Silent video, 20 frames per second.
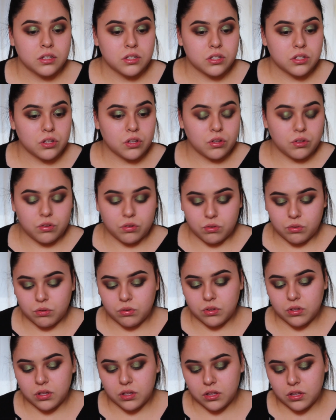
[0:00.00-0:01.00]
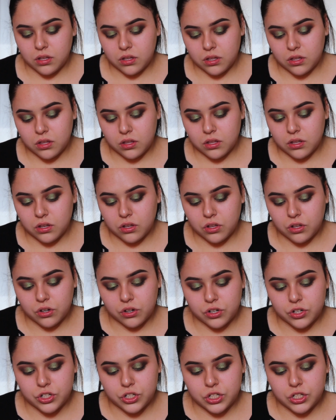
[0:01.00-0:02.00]
So call
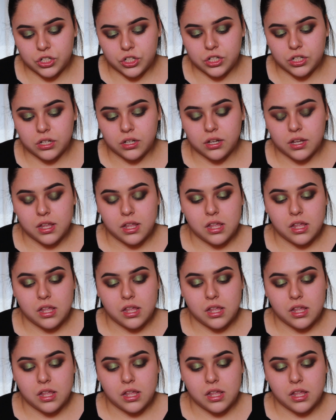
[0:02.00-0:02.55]
her Gigi.